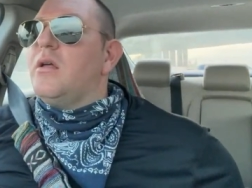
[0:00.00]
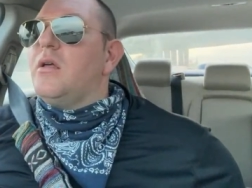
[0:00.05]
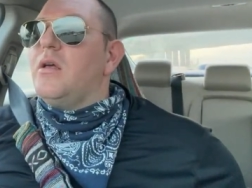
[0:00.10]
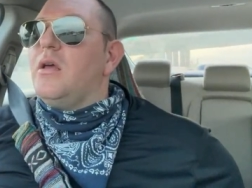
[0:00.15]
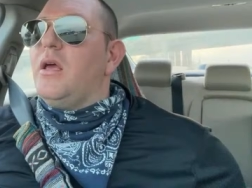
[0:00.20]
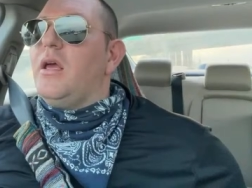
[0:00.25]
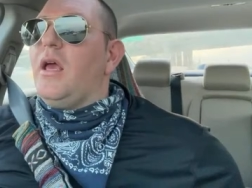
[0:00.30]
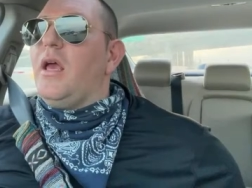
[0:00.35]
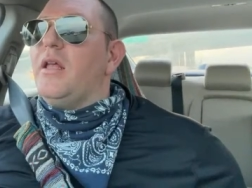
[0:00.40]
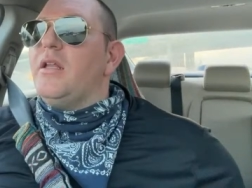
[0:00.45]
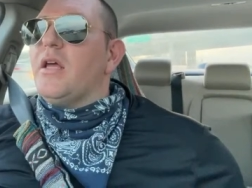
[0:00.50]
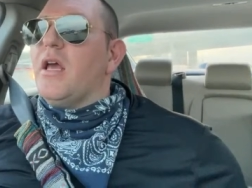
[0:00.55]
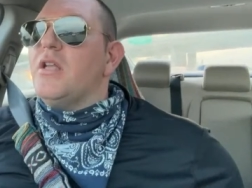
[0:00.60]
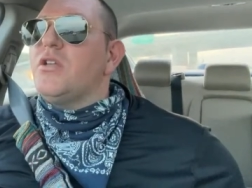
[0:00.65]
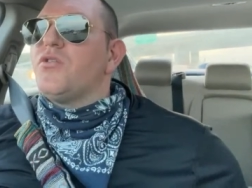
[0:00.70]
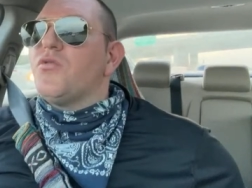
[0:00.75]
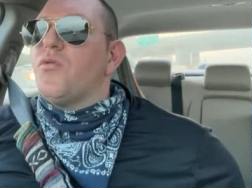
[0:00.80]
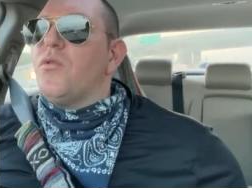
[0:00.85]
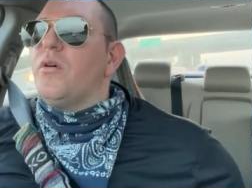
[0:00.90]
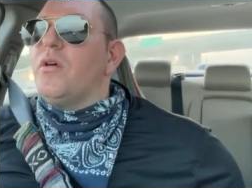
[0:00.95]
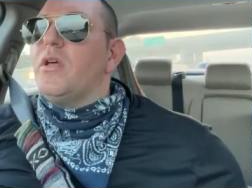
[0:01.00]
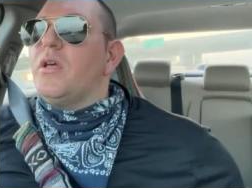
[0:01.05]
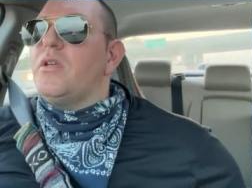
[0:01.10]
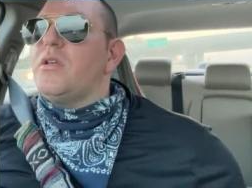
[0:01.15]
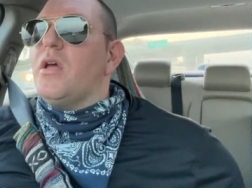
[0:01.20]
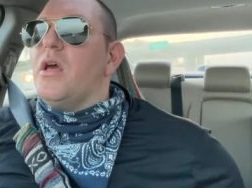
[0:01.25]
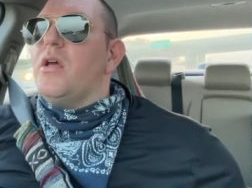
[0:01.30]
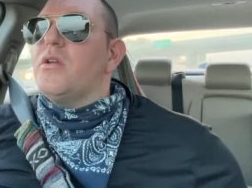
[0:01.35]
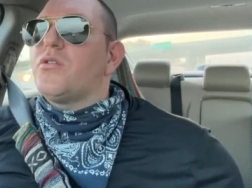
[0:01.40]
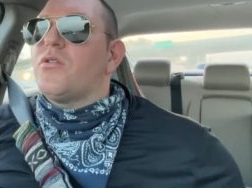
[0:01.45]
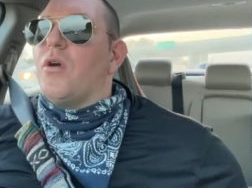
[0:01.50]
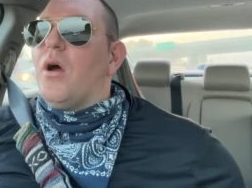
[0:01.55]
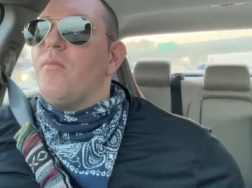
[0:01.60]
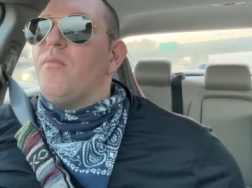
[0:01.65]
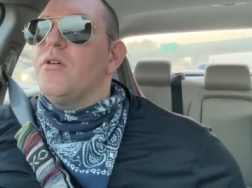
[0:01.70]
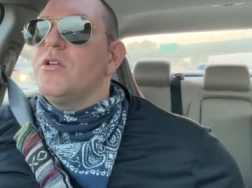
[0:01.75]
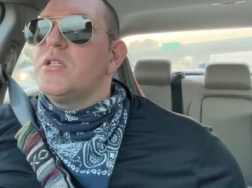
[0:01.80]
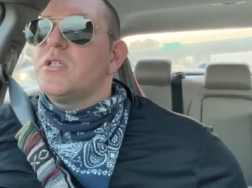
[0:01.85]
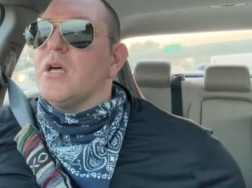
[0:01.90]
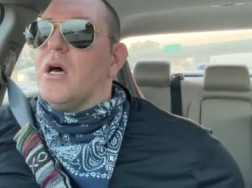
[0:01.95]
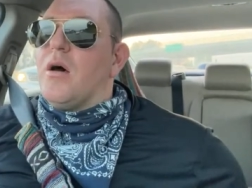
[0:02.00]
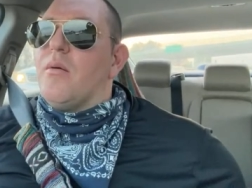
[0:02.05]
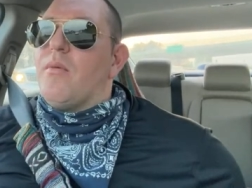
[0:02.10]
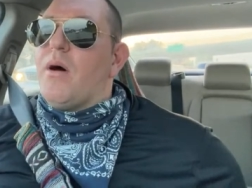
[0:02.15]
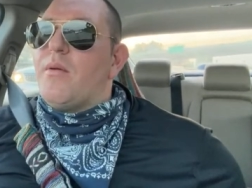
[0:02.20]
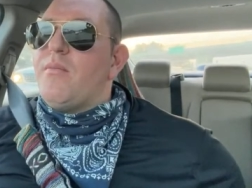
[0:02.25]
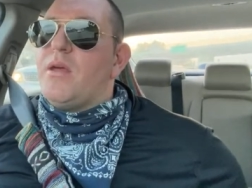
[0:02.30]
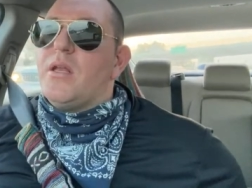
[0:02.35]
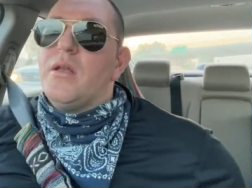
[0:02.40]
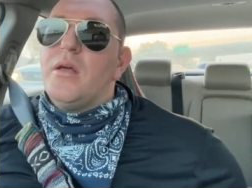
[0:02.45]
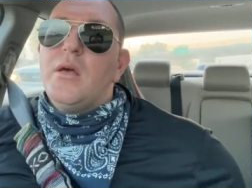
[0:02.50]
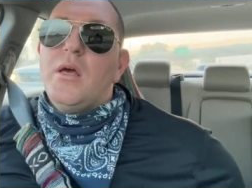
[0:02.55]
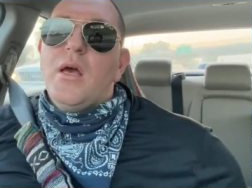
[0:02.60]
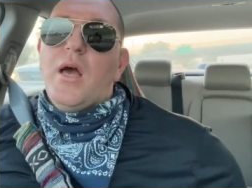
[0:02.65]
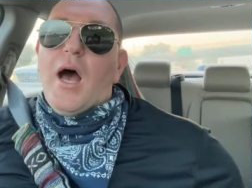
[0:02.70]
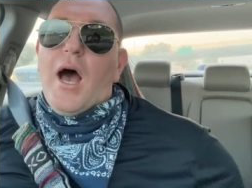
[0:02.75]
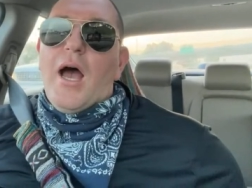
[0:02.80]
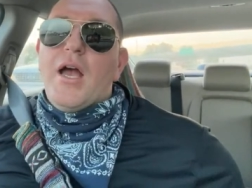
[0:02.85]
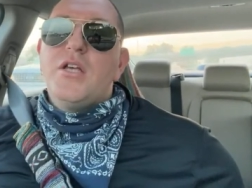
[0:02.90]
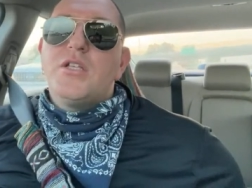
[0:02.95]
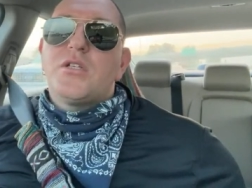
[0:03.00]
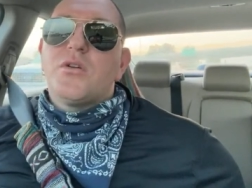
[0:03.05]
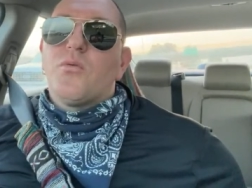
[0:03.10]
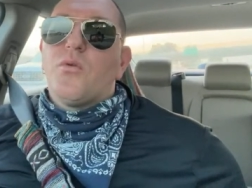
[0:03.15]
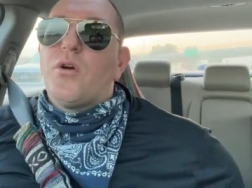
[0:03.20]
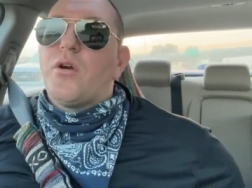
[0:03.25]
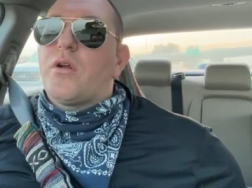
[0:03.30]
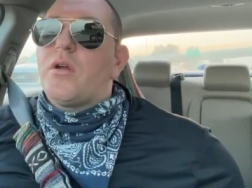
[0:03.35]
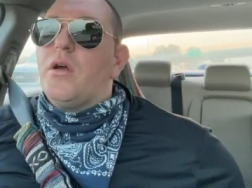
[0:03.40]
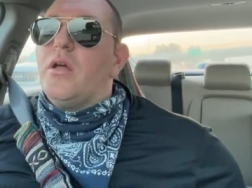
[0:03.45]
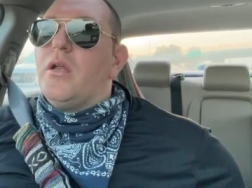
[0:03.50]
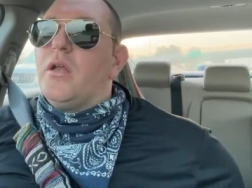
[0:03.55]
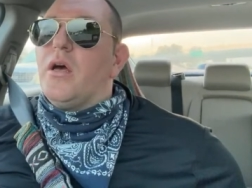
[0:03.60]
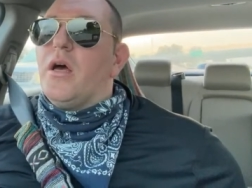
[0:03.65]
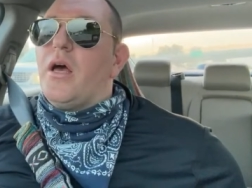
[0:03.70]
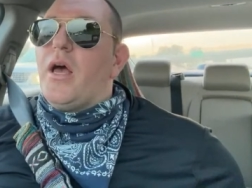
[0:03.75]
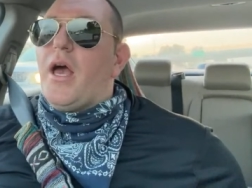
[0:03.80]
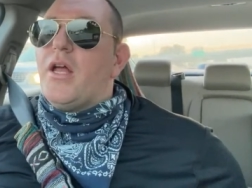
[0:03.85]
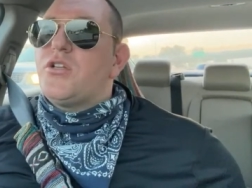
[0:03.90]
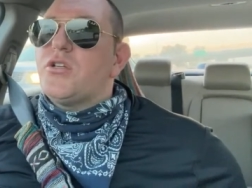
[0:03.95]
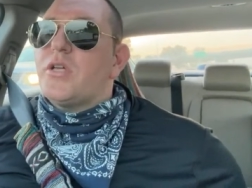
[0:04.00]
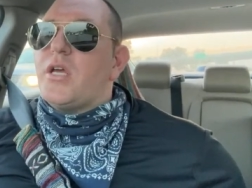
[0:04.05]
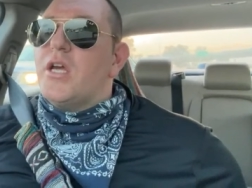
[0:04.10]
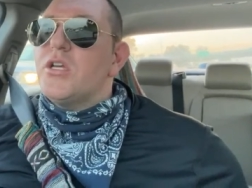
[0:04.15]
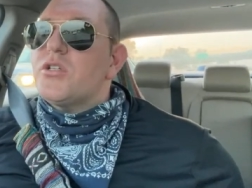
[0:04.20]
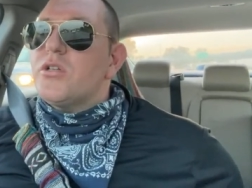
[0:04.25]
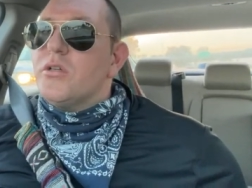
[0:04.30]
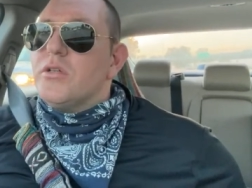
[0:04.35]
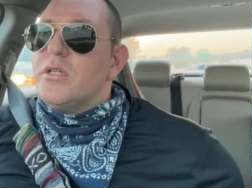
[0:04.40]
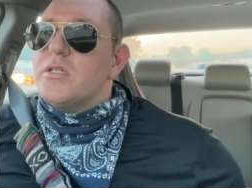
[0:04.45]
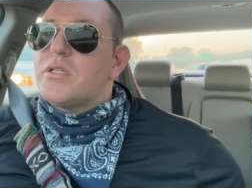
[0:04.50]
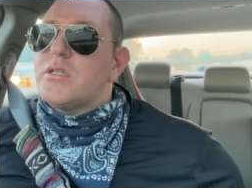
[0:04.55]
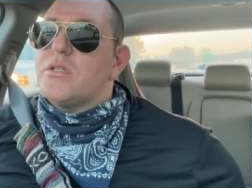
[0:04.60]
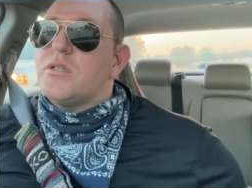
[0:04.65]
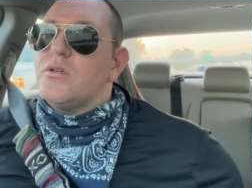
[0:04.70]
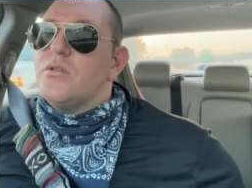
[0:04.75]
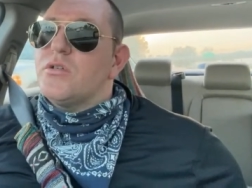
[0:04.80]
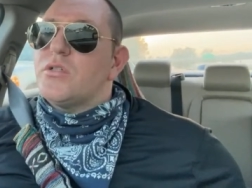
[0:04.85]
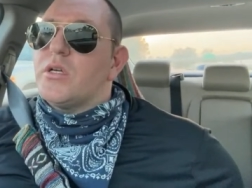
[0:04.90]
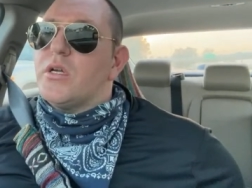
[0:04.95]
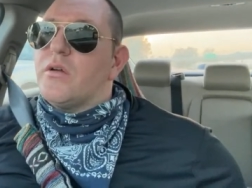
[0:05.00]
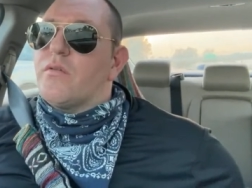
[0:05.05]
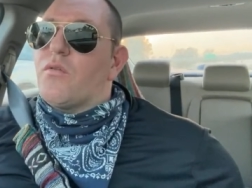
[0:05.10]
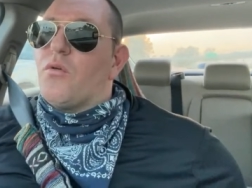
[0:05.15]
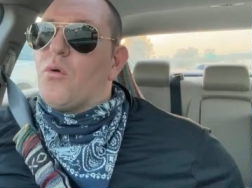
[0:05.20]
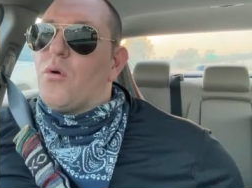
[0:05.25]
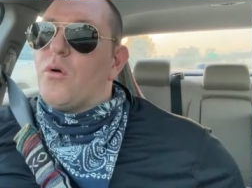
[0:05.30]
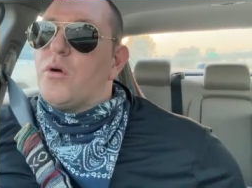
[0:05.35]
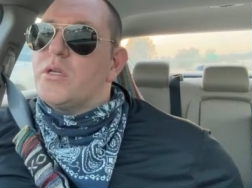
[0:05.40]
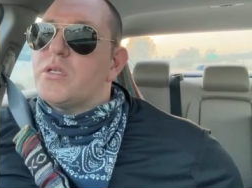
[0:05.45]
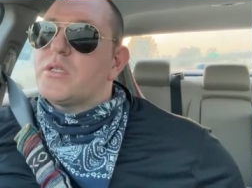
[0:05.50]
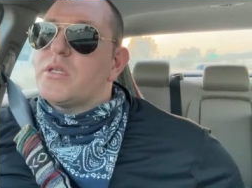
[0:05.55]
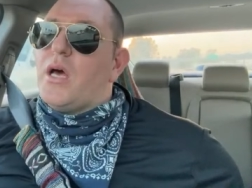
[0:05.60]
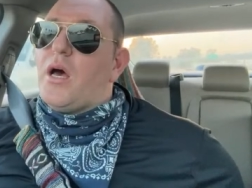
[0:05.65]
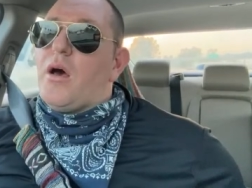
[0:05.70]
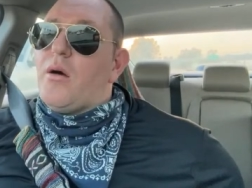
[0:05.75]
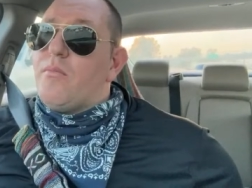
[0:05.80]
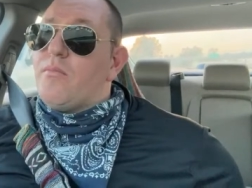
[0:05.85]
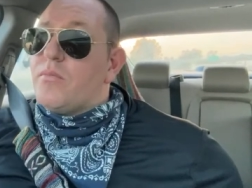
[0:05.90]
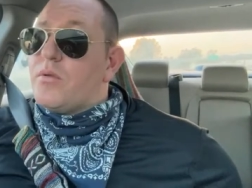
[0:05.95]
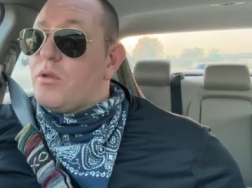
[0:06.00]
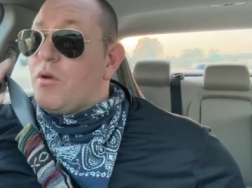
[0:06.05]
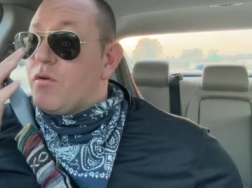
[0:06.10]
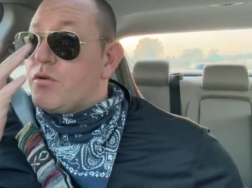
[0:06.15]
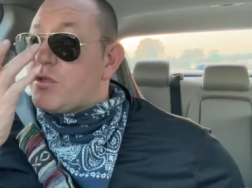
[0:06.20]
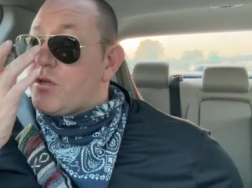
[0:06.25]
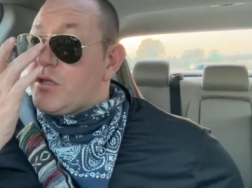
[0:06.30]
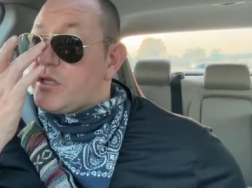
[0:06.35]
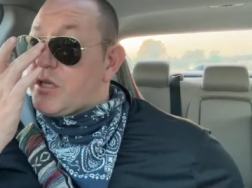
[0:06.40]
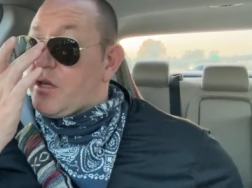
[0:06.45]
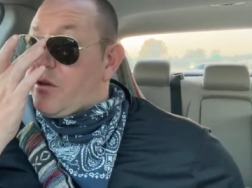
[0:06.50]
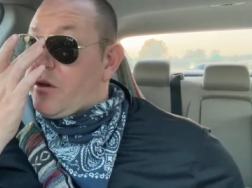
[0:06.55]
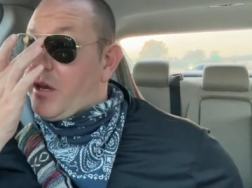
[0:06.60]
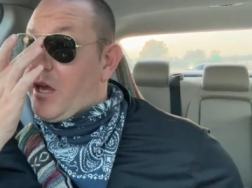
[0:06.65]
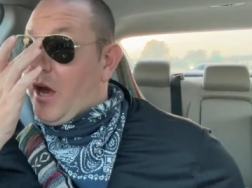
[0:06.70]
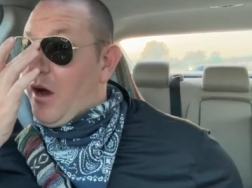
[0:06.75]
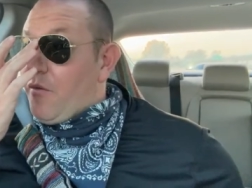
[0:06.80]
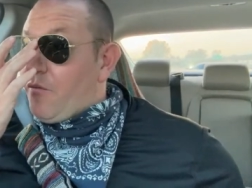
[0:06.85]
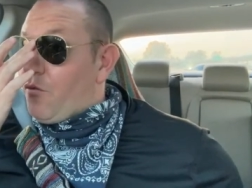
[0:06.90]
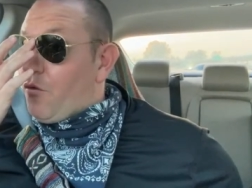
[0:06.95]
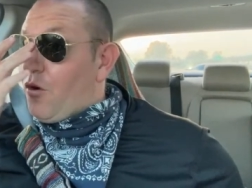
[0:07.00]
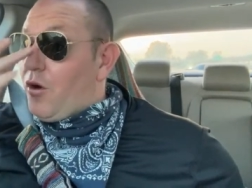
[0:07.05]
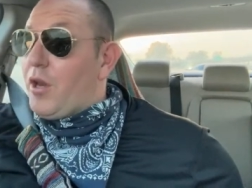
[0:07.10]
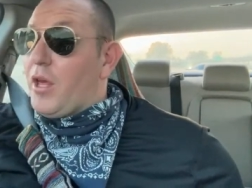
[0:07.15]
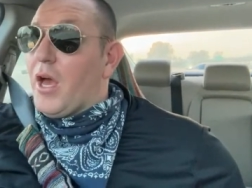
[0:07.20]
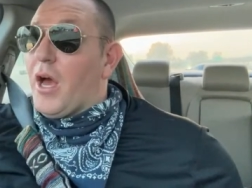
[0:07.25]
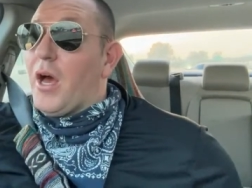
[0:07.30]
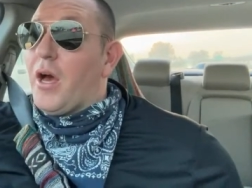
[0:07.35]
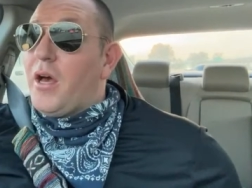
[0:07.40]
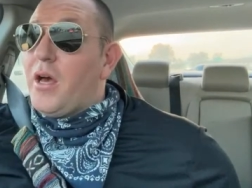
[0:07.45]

It's really troublesome. I mean, I used to work in an educational institution, of course, University of Southern California,